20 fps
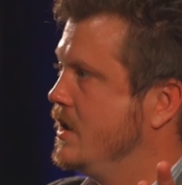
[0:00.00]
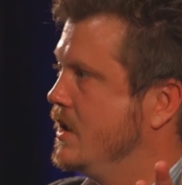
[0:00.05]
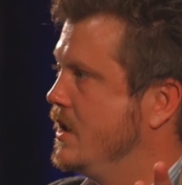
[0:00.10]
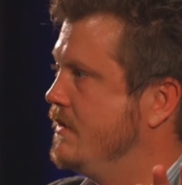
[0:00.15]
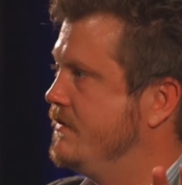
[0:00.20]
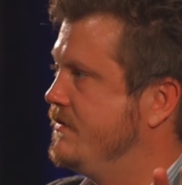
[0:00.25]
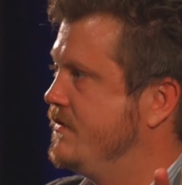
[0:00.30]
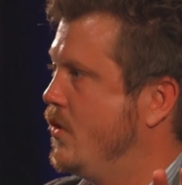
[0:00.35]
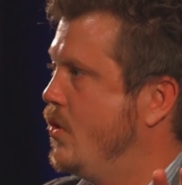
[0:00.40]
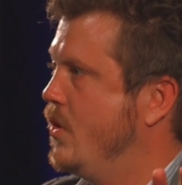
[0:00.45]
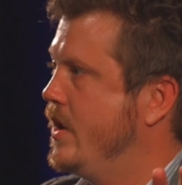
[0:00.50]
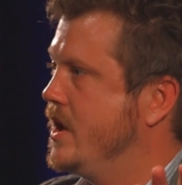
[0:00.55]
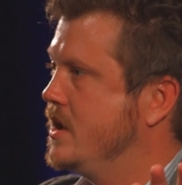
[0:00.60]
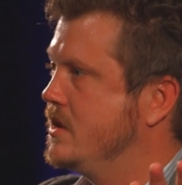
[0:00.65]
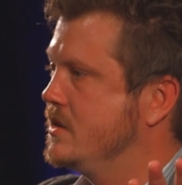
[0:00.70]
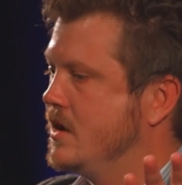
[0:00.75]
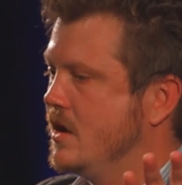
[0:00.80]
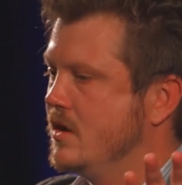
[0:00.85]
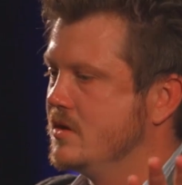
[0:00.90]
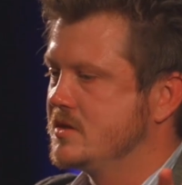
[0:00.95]

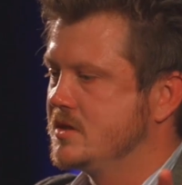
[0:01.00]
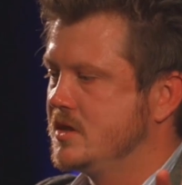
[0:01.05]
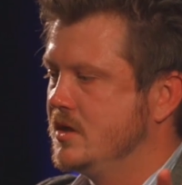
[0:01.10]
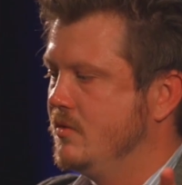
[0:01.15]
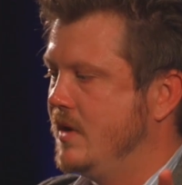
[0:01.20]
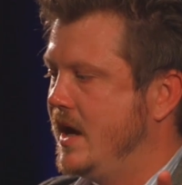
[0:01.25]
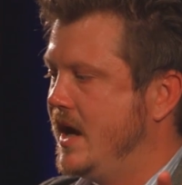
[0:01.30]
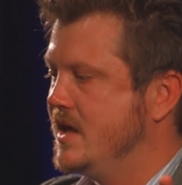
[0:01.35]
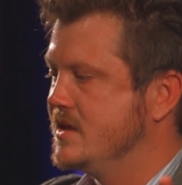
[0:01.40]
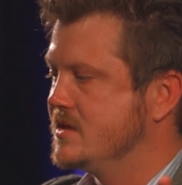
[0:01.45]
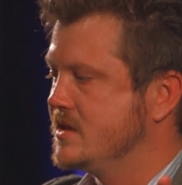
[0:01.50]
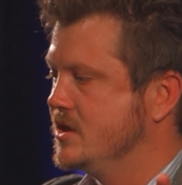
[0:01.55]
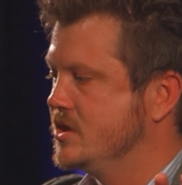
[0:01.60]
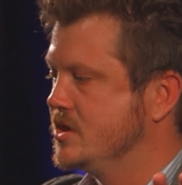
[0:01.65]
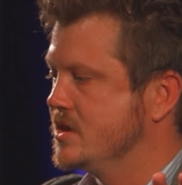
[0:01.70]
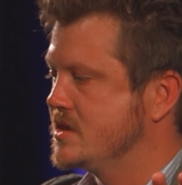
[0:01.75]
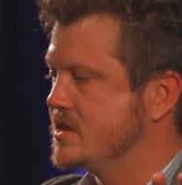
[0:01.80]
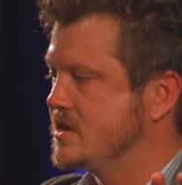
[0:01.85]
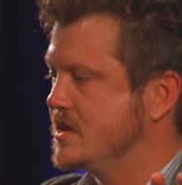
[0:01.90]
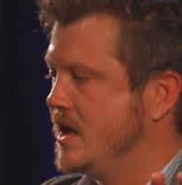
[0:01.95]
avoid those two ends and
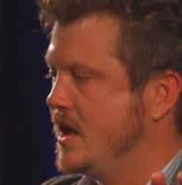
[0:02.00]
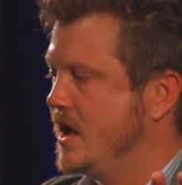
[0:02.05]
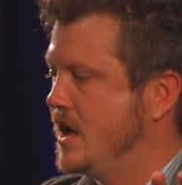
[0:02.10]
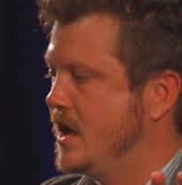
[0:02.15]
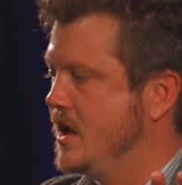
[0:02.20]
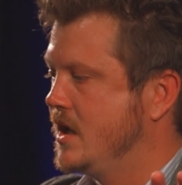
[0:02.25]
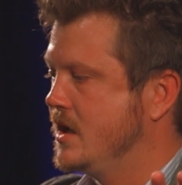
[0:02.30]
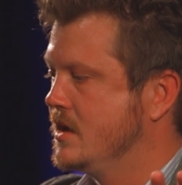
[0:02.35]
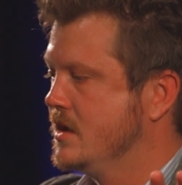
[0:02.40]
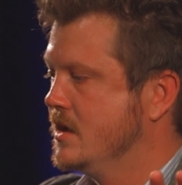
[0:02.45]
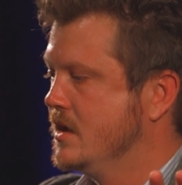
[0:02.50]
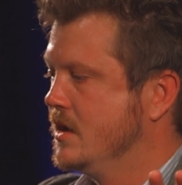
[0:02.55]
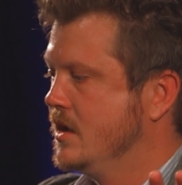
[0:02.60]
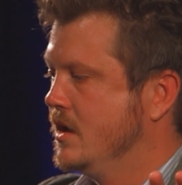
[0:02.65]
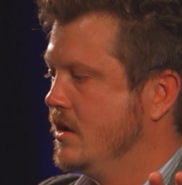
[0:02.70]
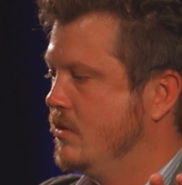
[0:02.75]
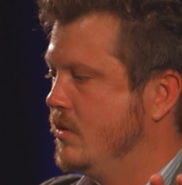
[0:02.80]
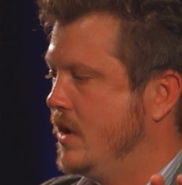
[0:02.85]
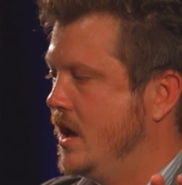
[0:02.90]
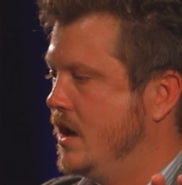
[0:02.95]
just say,
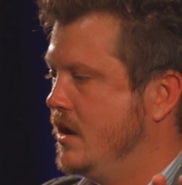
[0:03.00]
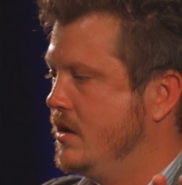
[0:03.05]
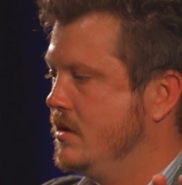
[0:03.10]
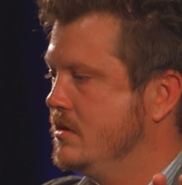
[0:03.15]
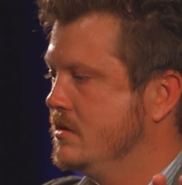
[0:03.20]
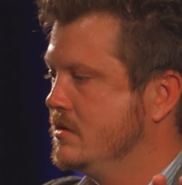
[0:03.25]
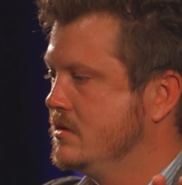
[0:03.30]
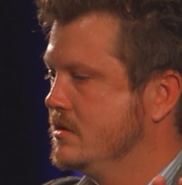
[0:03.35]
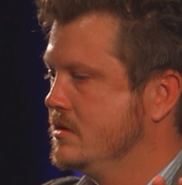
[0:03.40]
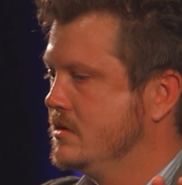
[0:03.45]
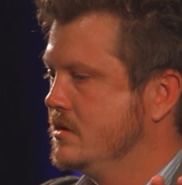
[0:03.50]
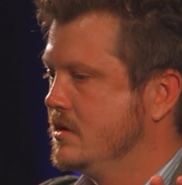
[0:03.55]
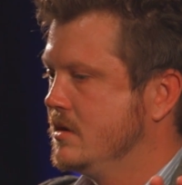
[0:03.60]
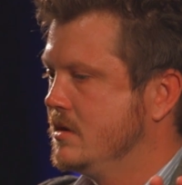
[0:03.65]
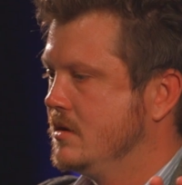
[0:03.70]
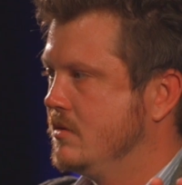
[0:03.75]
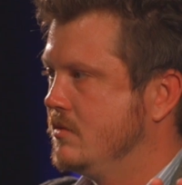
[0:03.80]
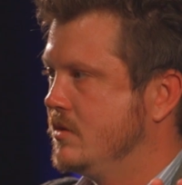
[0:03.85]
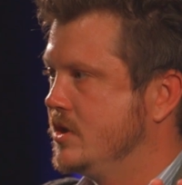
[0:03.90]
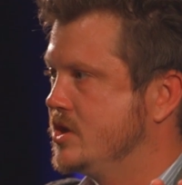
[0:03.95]
well,
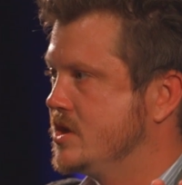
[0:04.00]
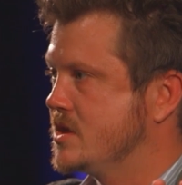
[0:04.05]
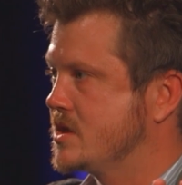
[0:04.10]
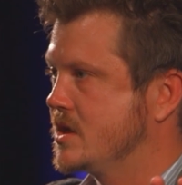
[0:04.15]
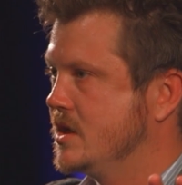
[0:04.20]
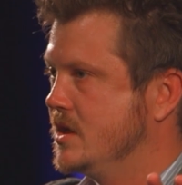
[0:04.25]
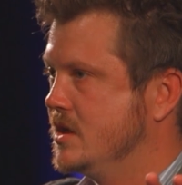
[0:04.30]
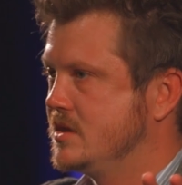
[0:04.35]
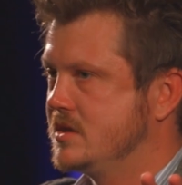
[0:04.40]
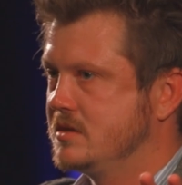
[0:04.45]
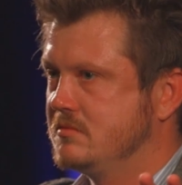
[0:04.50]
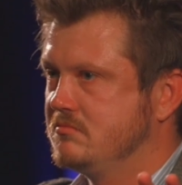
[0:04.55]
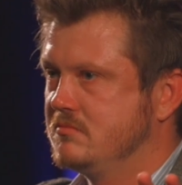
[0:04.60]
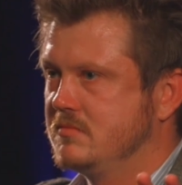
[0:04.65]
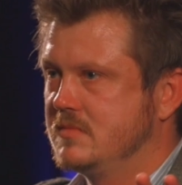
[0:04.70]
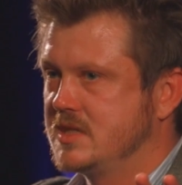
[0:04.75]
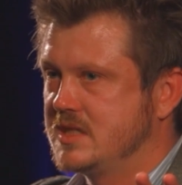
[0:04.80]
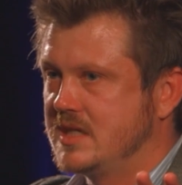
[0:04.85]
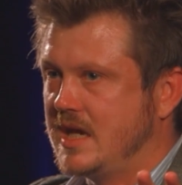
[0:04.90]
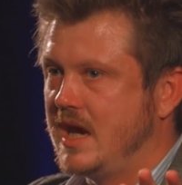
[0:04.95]
we're just going to
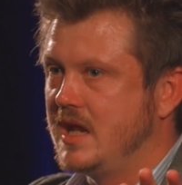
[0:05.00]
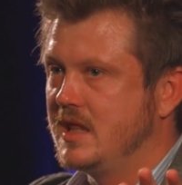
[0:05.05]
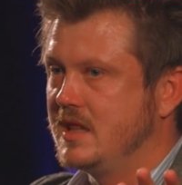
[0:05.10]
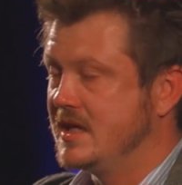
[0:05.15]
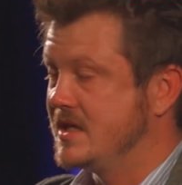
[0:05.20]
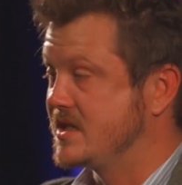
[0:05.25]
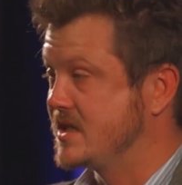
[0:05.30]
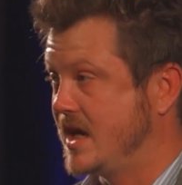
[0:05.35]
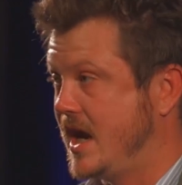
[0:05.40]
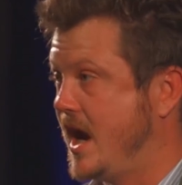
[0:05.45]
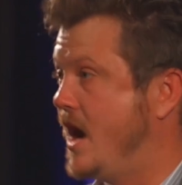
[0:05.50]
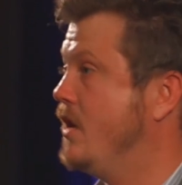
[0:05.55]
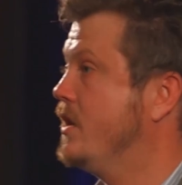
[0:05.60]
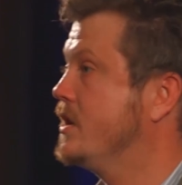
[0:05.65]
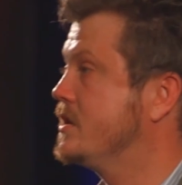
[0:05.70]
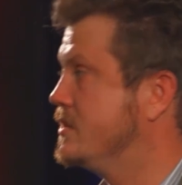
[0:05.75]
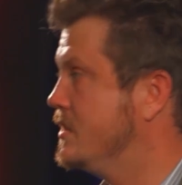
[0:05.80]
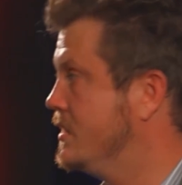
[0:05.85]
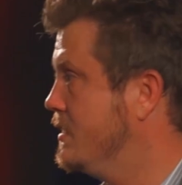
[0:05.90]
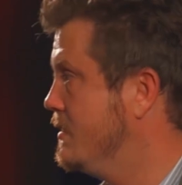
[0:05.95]
say this
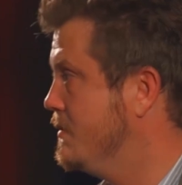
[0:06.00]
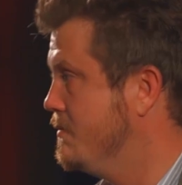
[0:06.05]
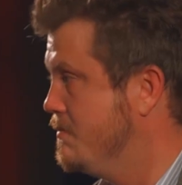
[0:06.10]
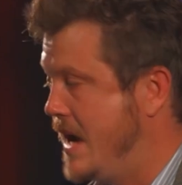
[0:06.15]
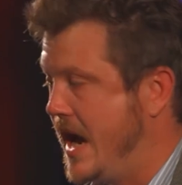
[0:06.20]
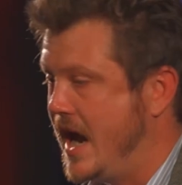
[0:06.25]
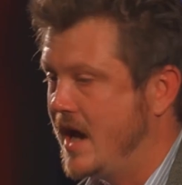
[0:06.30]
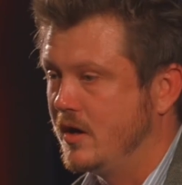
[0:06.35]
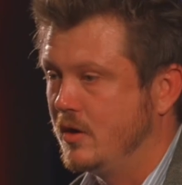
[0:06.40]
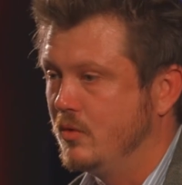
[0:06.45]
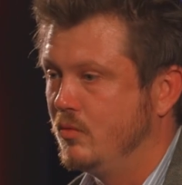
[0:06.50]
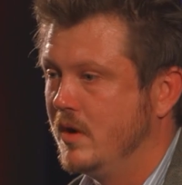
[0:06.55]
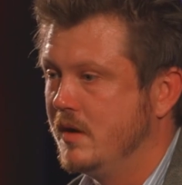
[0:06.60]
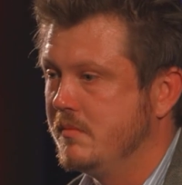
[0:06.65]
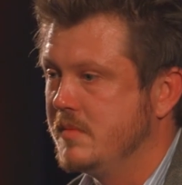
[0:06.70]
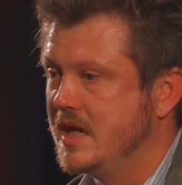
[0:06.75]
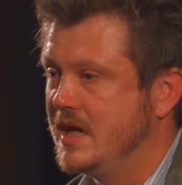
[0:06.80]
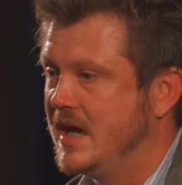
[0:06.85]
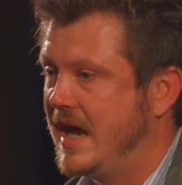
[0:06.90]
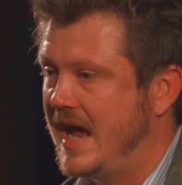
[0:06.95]
character, man or
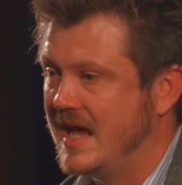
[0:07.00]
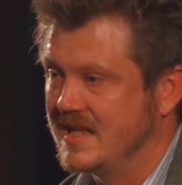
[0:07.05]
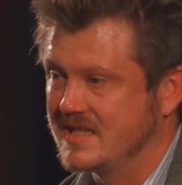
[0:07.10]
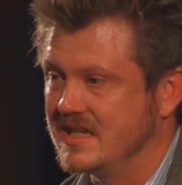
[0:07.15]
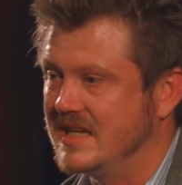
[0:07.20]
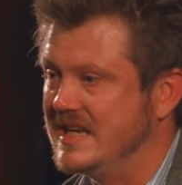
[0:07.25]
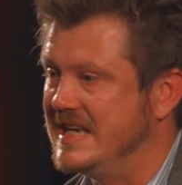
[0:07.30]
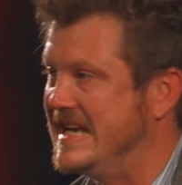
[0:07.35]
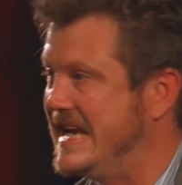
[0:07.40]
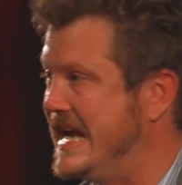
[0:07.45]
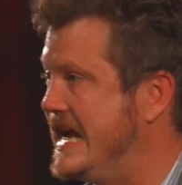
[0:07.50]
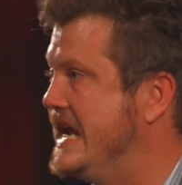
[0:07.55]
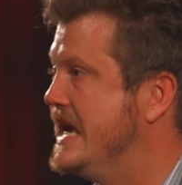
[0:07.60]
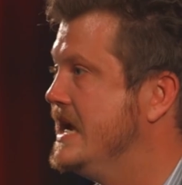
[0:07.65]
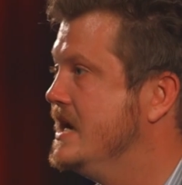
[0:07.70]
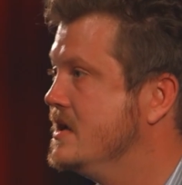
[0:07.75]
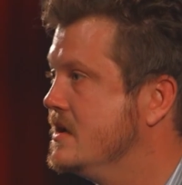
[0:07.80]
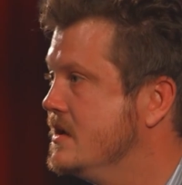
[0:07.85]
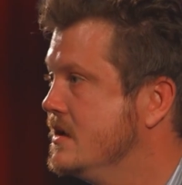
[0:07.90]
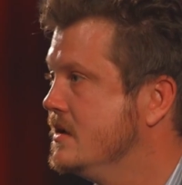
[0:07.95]
woman, has a
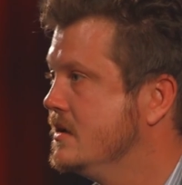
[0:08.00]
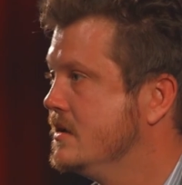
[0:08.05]
need.